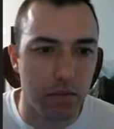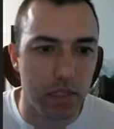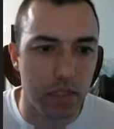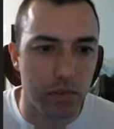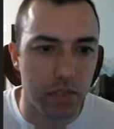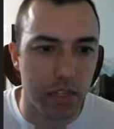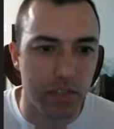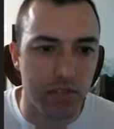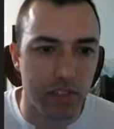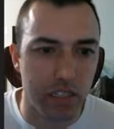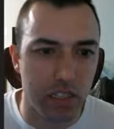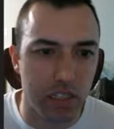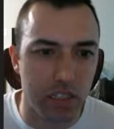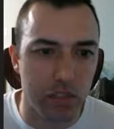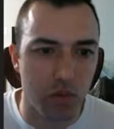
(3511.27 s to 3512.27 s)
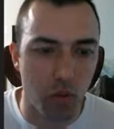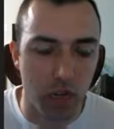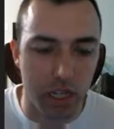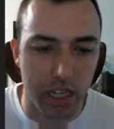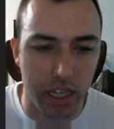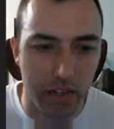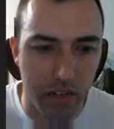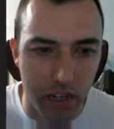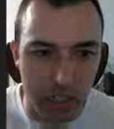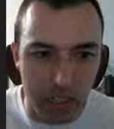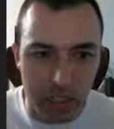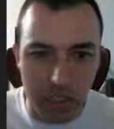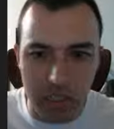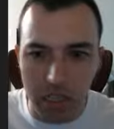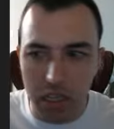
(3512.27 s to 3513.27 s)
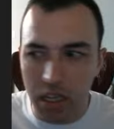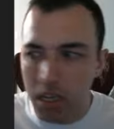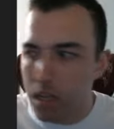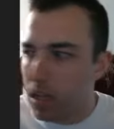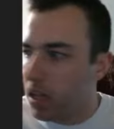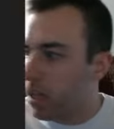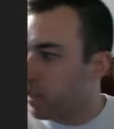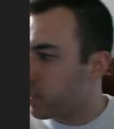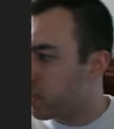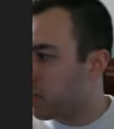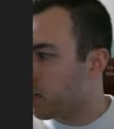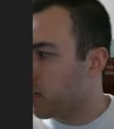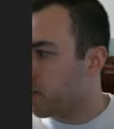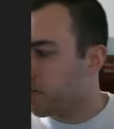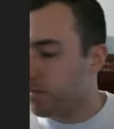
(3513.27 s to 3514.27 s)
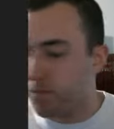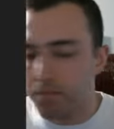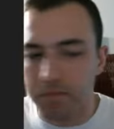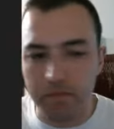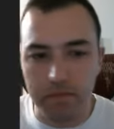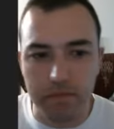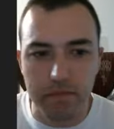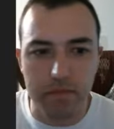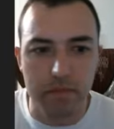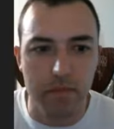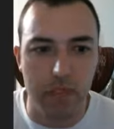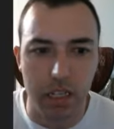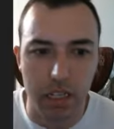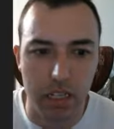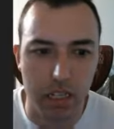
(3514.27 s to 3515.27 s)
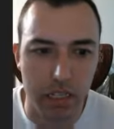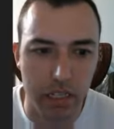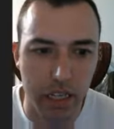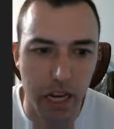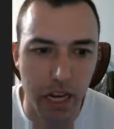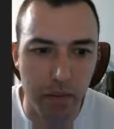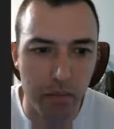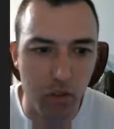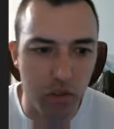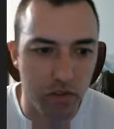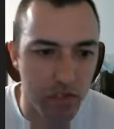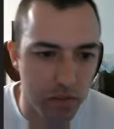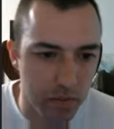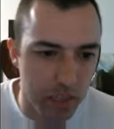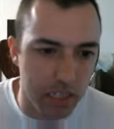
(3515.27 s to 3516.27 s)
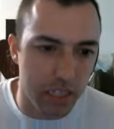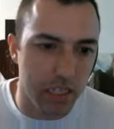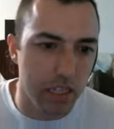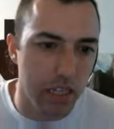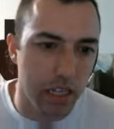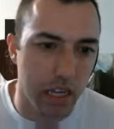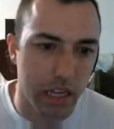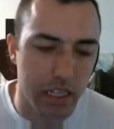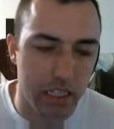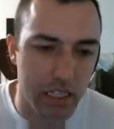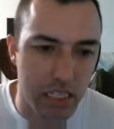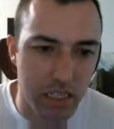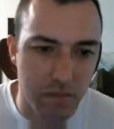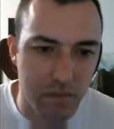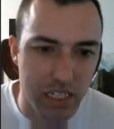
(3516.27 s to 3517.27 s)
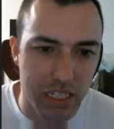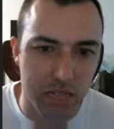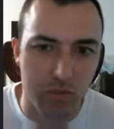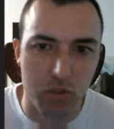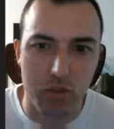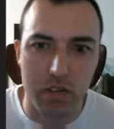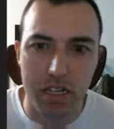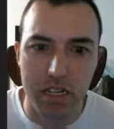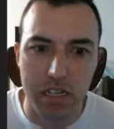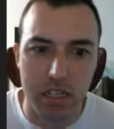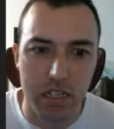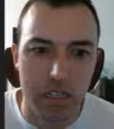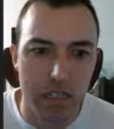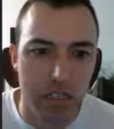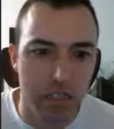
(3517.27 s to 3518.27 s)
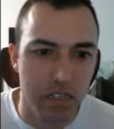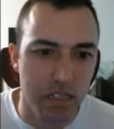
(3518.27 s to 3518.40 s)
It seems like physics is working. If I just hands up, the guy moves me and I can smack him away.